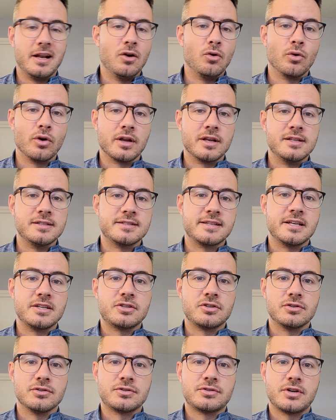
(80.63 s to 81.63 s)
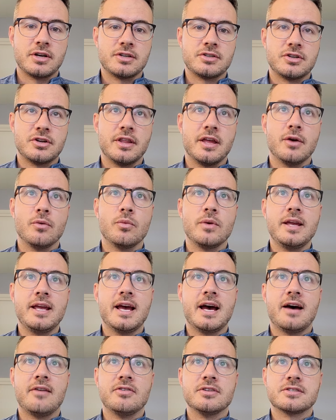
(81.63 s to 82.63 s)
organizational structure that we
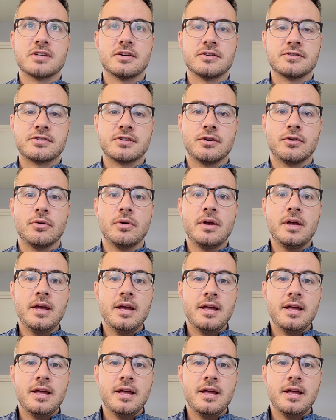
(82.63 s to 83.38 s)
have is also